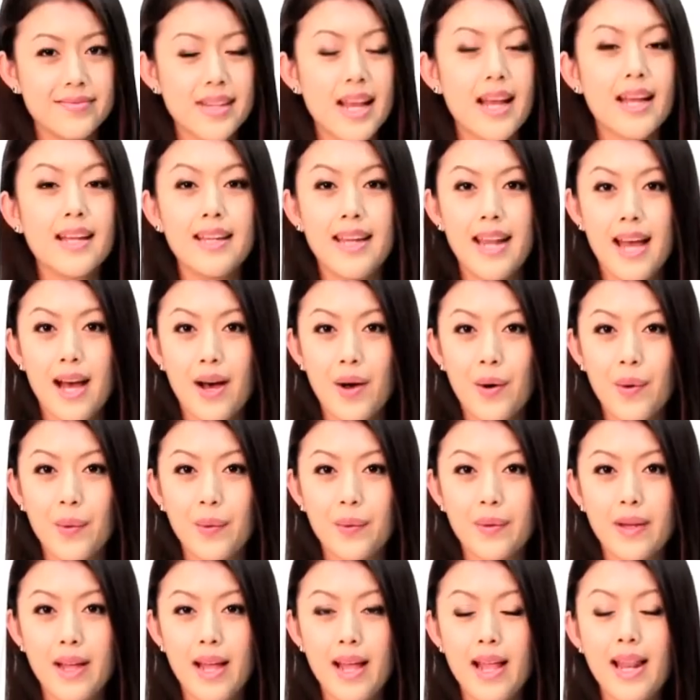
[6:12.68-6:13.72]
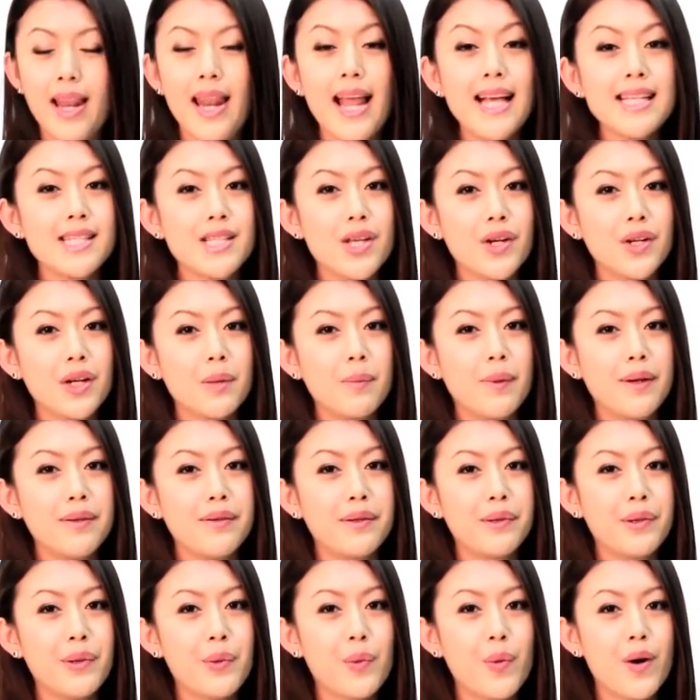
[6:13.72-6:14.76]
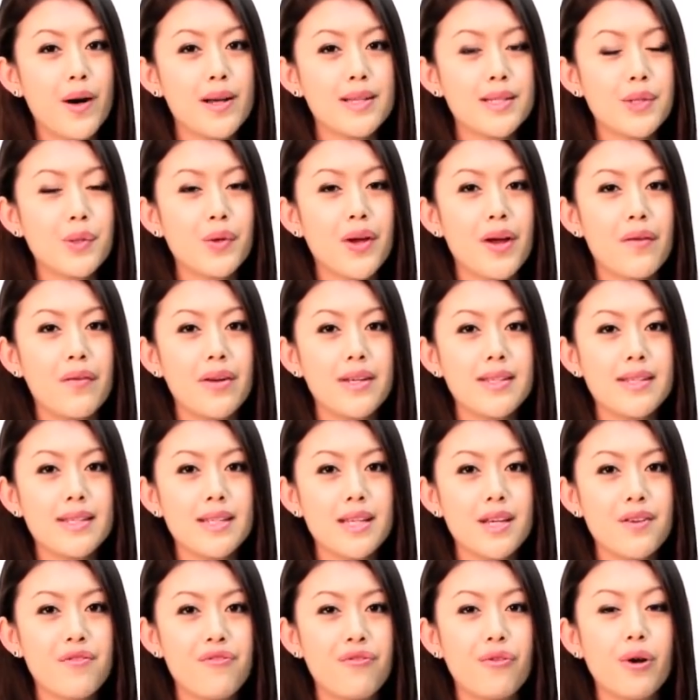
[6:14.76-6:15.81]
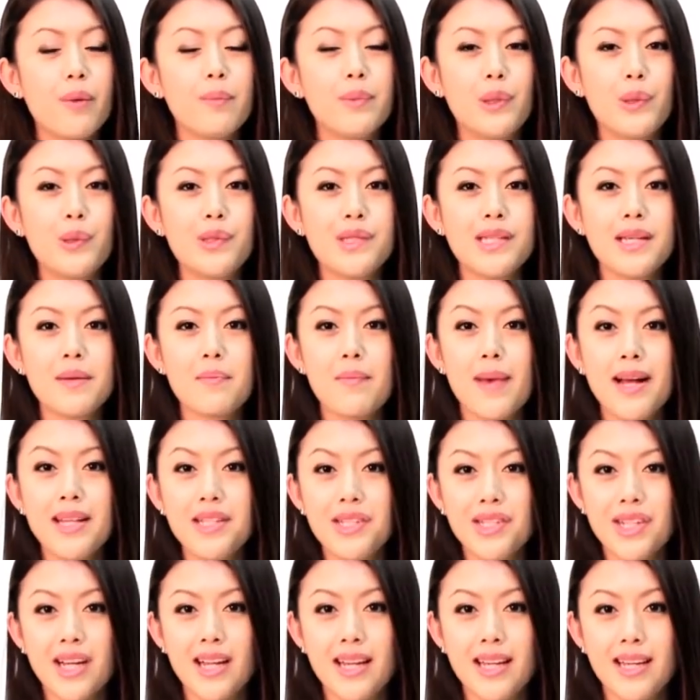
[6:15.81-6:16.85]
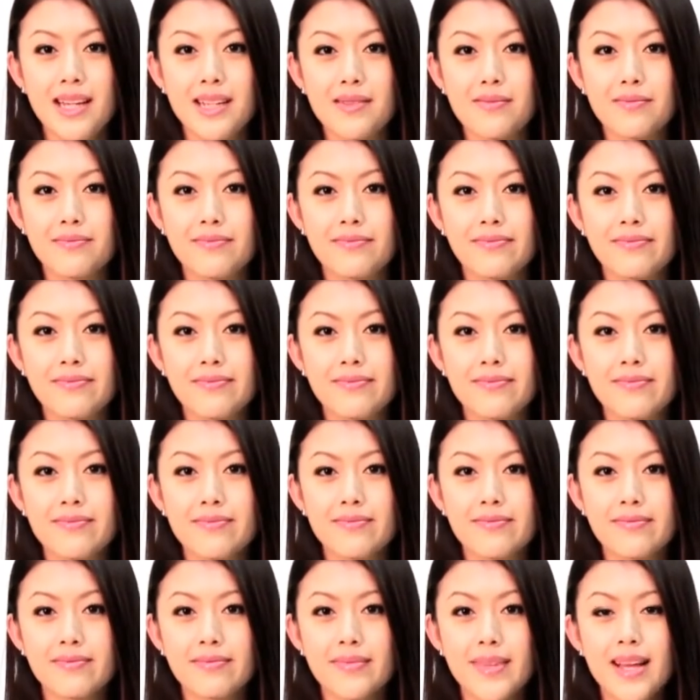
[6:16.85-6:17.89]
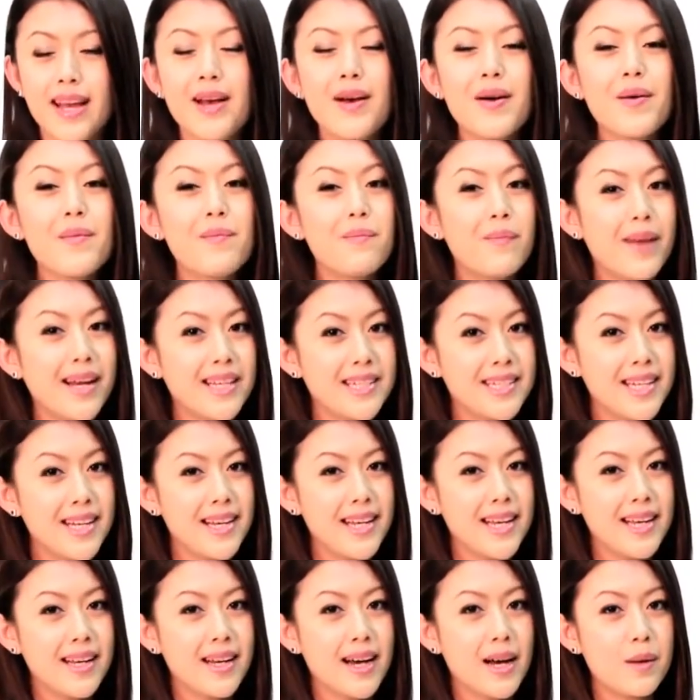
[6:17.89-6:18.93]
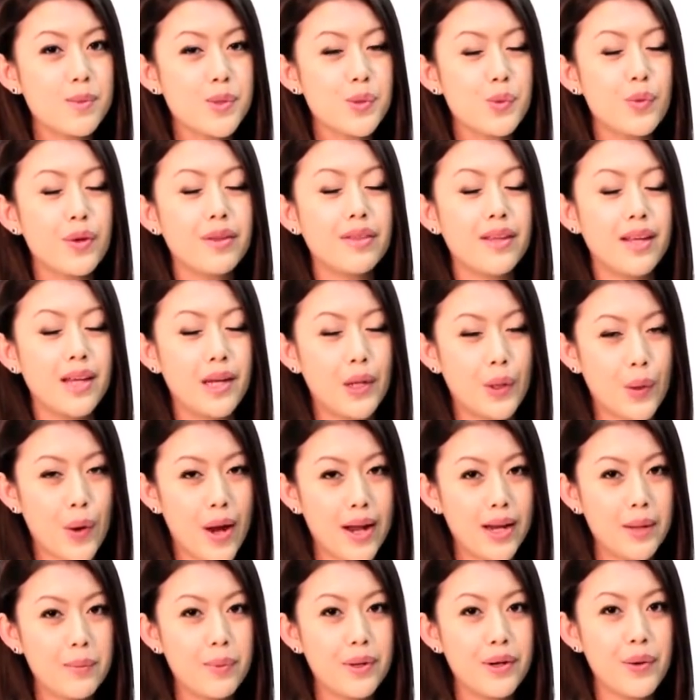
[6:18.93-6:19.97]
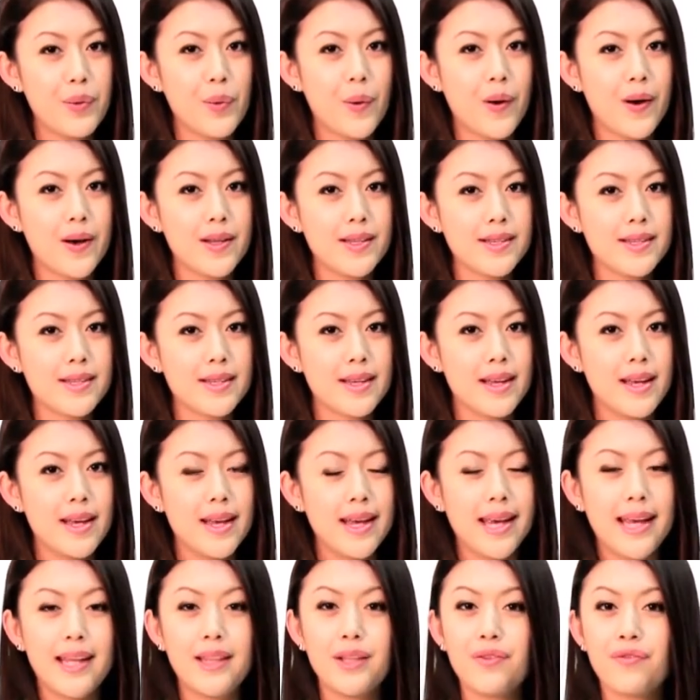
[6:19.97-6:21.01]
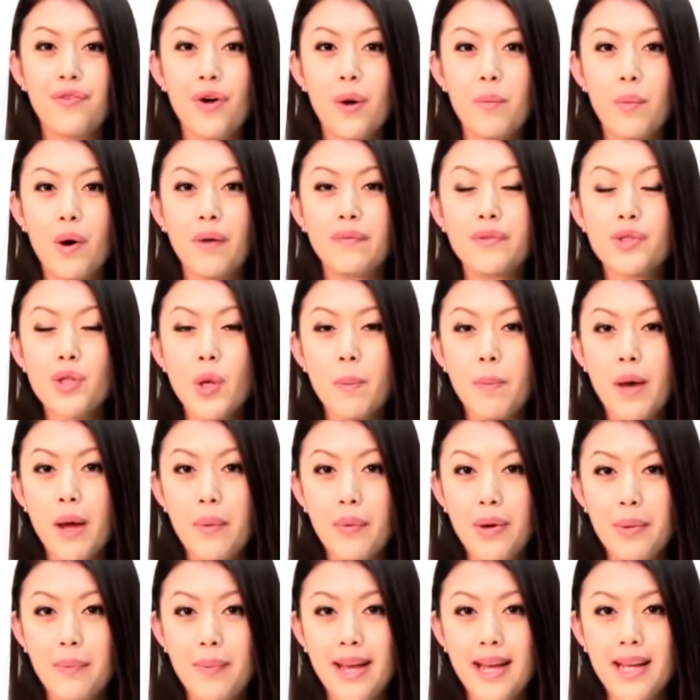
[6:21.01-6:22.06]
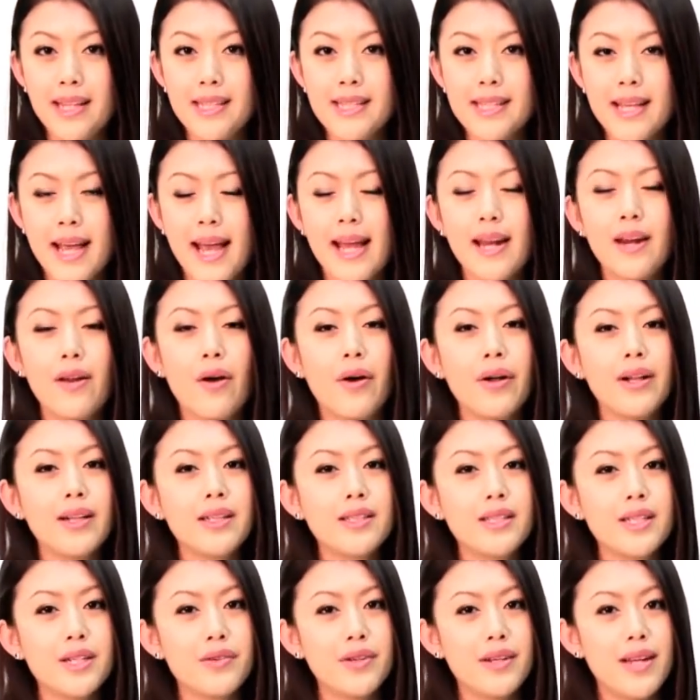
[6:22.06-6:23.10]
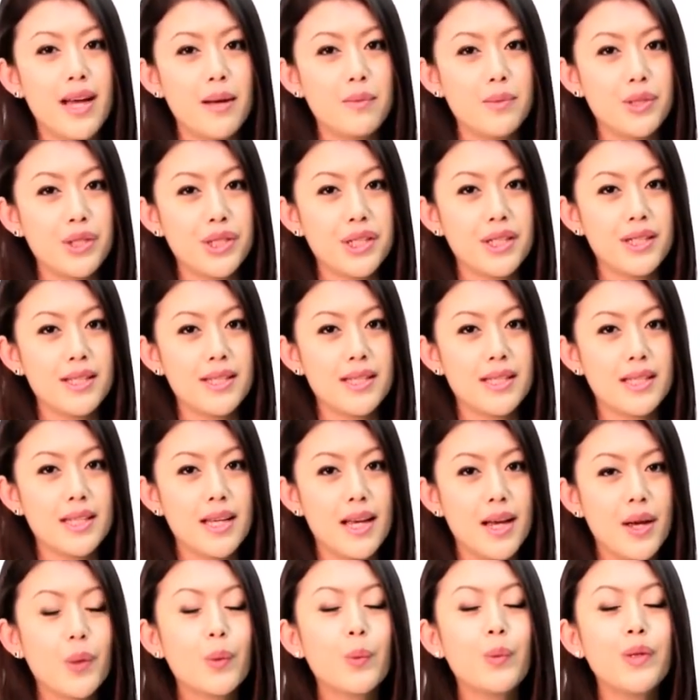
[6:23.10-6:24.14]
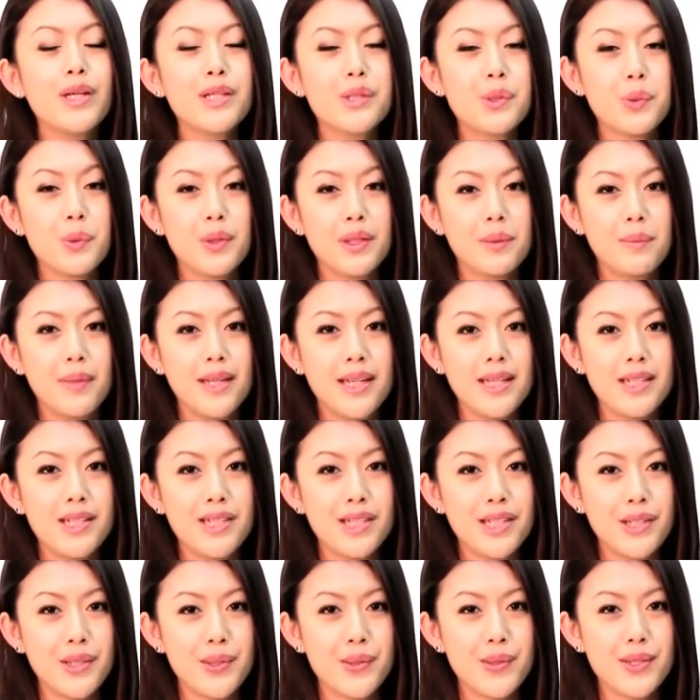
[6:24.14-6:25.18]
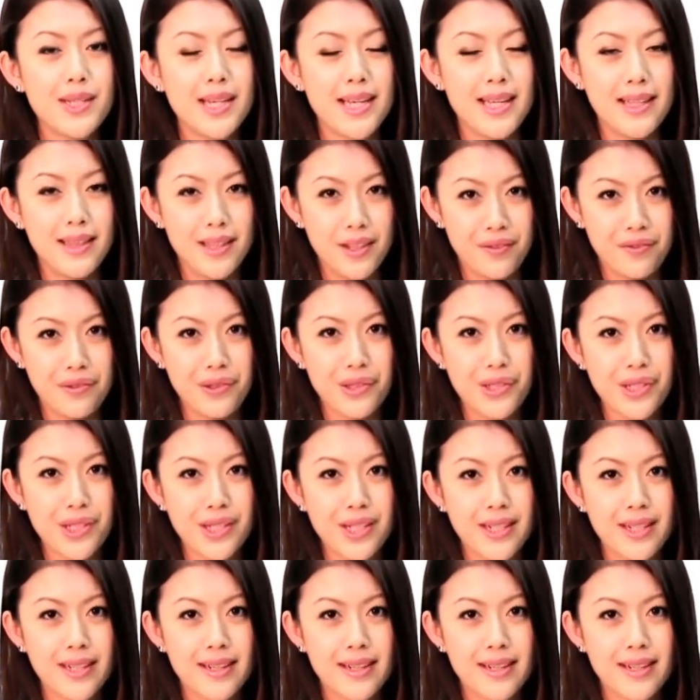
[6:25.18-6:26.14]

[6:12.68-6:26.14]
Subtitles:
Now, let's talk about the rewards you can receive from using ManjaLink. ManjaLink comes with incredible rewards in the form of top-up rebates and loyalty redemptions, which will be introduced in the future.